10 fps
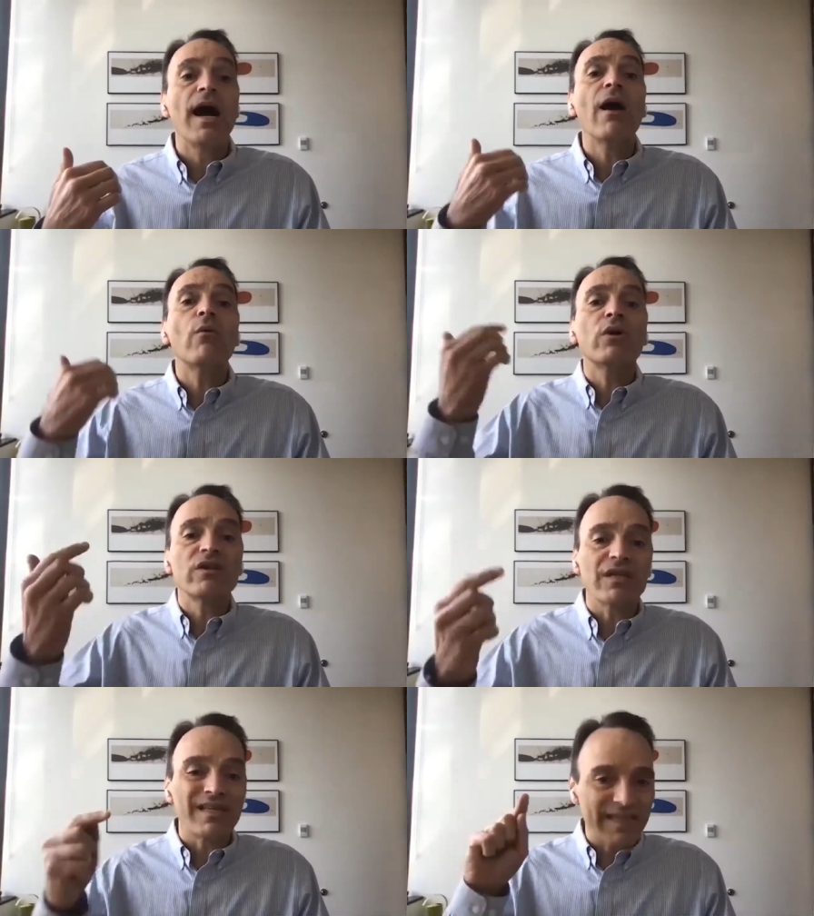our
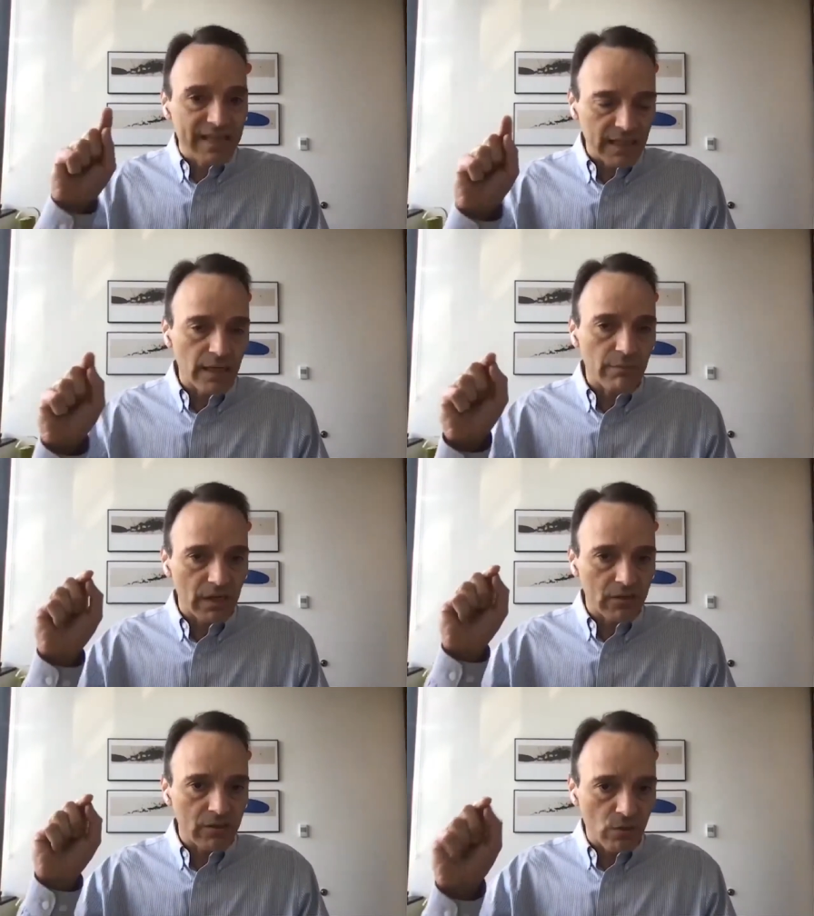
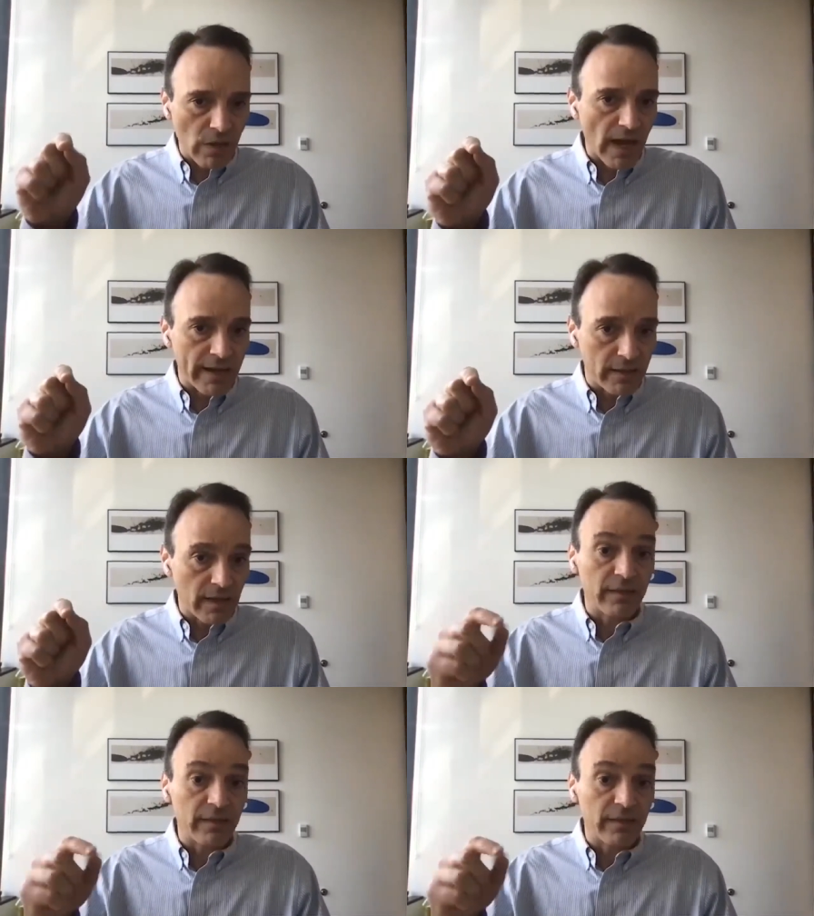sensitivity to light.